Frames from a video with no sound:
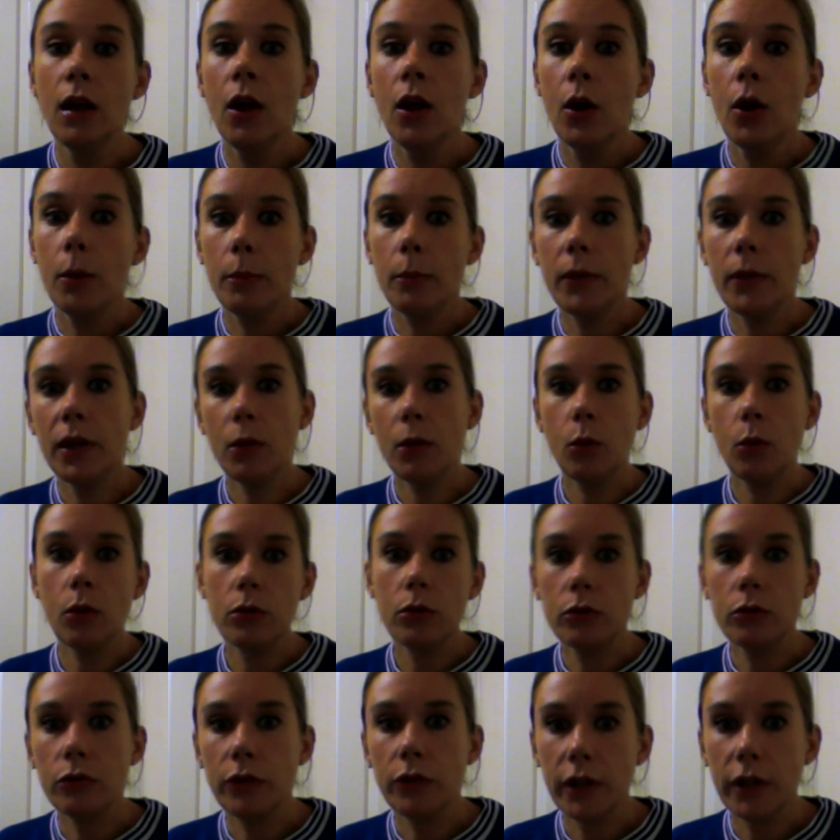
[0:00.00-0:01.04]
me
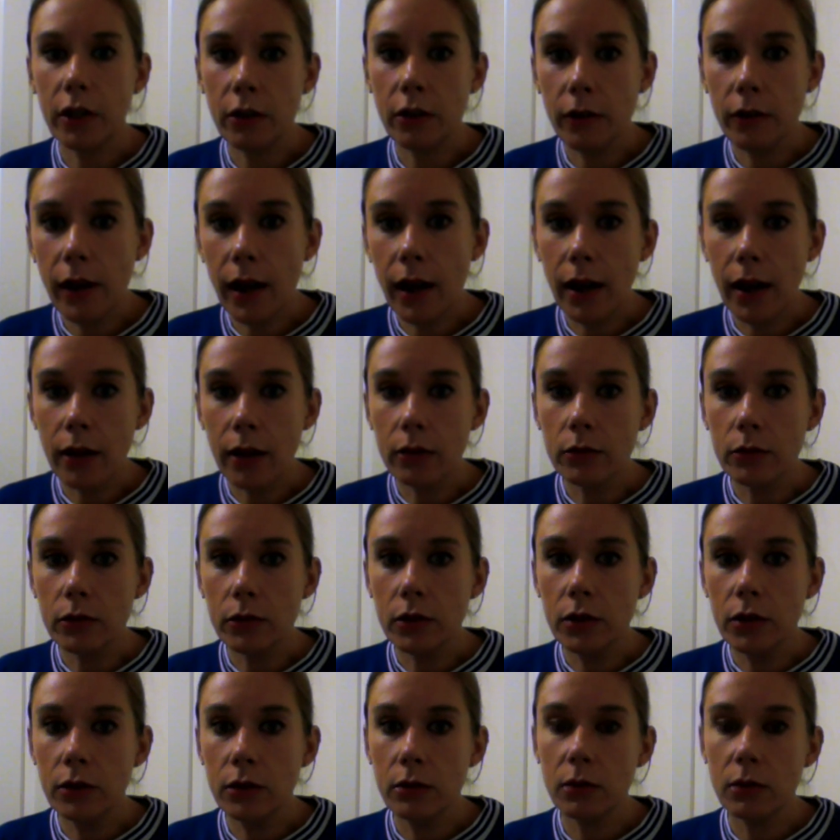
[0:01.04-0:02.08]
wandering around,
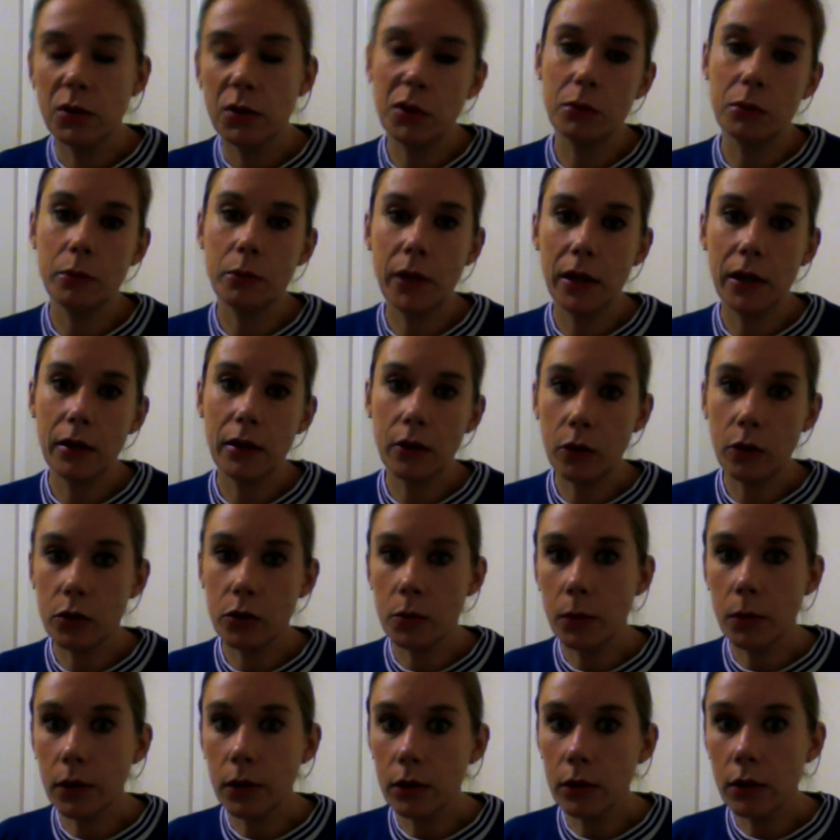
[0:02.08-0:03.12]
well, me and the
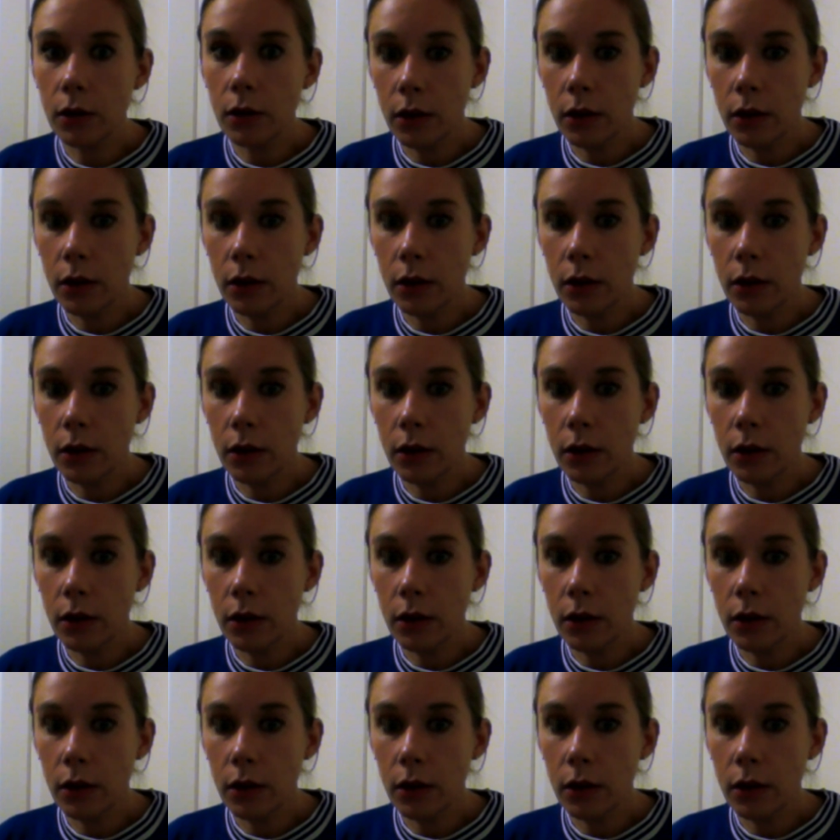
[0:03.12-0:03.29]
husband,